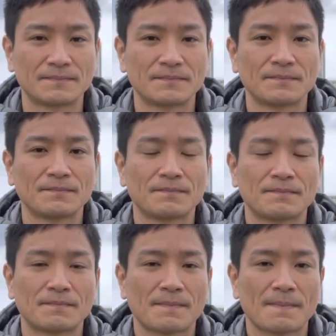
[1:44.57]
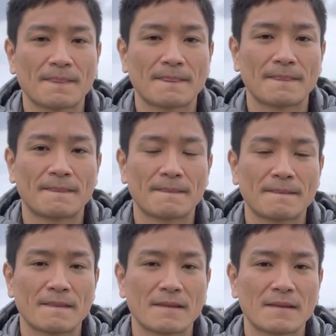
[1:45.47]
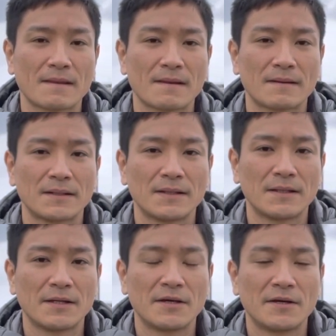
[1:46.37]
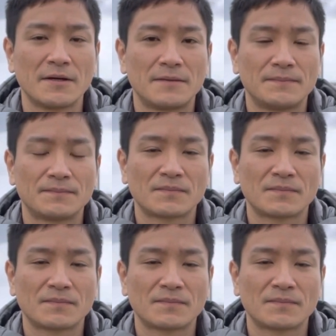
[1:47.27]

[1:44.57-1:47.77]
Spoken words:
(no one is talking)